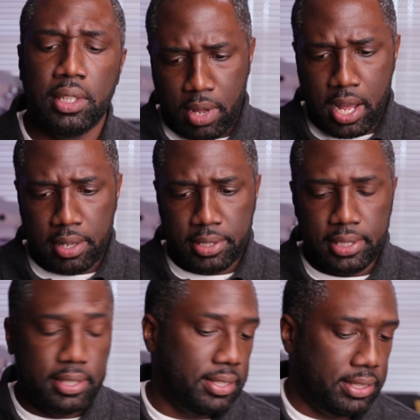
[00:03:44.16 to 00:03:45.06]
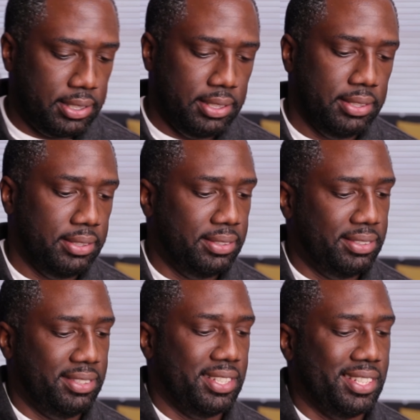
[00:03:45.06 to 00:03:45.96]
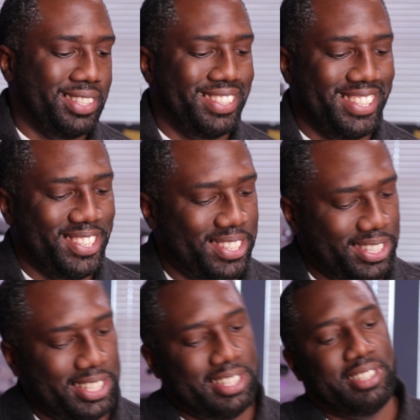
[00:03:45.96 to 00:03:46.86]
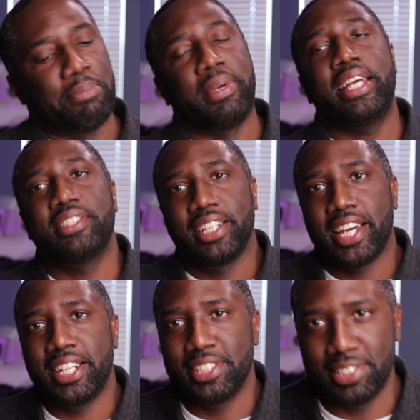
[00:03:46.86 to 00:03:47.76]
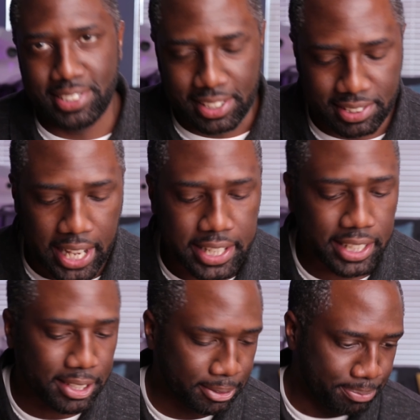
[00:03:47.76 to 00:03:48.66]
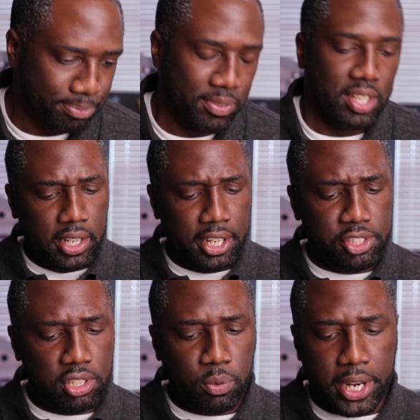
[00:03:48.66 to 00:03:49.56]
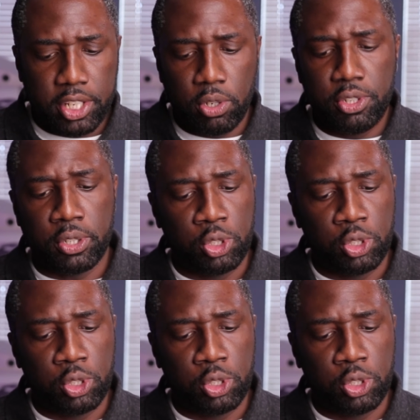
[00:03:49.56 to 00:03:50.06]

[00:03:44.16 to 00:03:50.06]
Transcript: Wow, this is, this is amazing, guys. This is exciting. Here's your radio, your